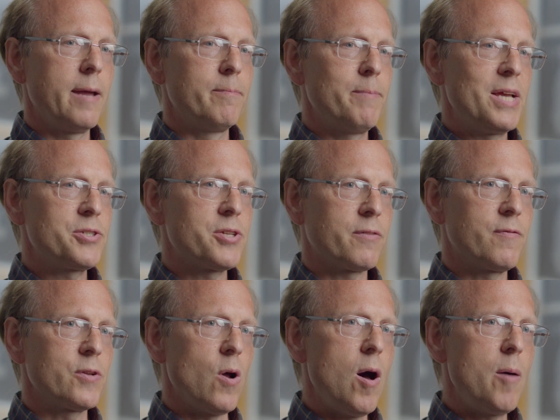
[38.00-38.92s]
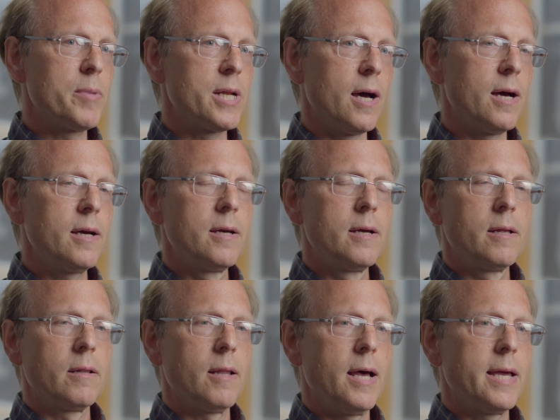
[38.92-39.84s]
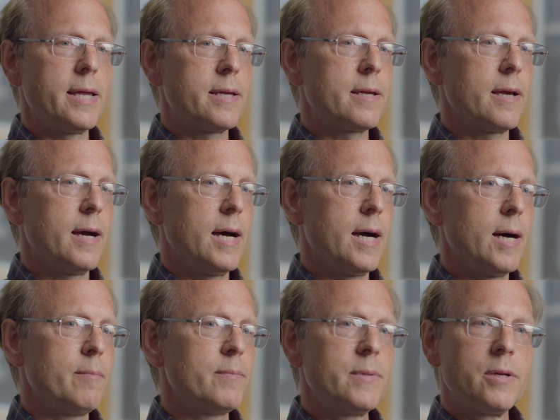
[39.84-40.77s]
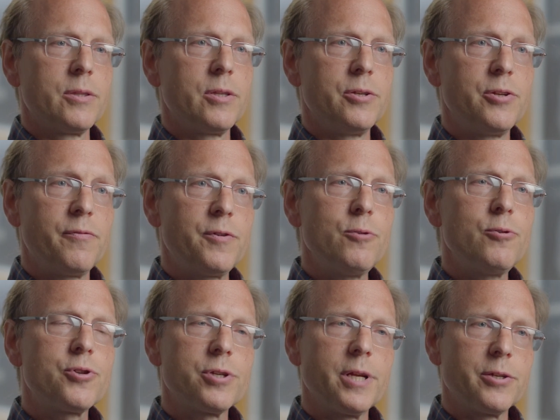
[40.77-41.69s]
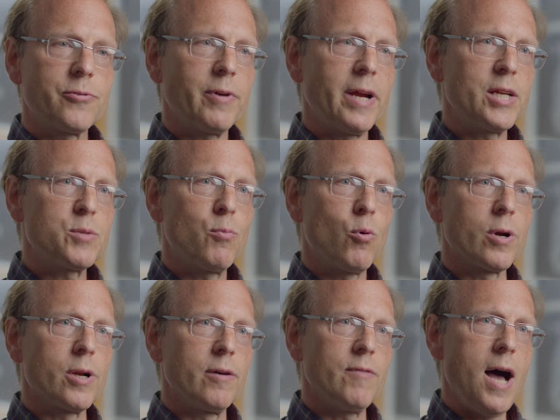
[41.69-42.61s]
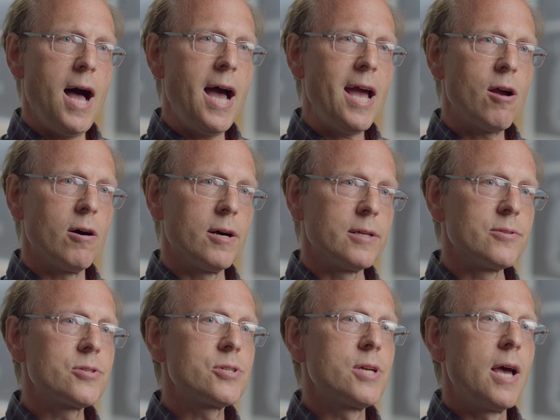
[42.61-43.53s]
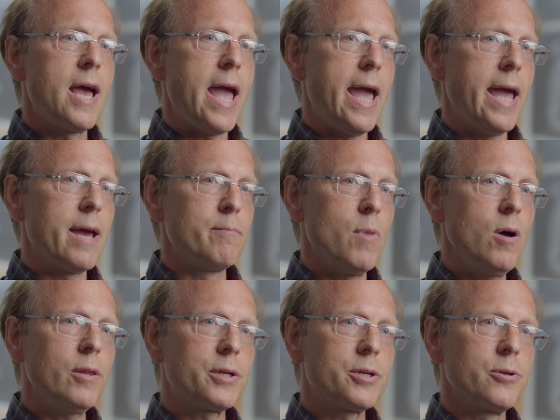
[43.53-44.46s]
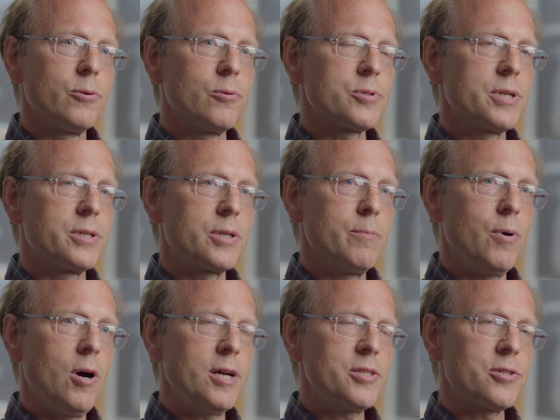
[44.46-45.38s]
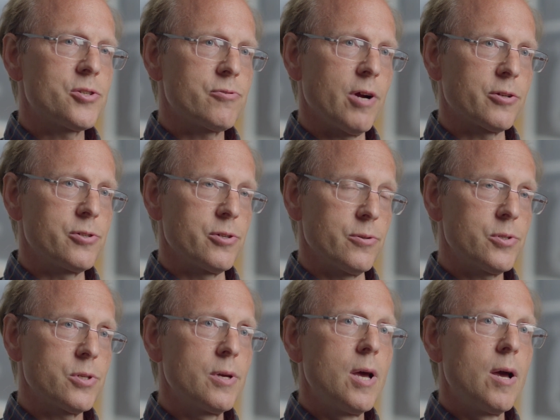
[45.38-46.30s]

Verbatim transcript: and basic phenomena like um, the diffusion and transport of ions and molecules in composite structures,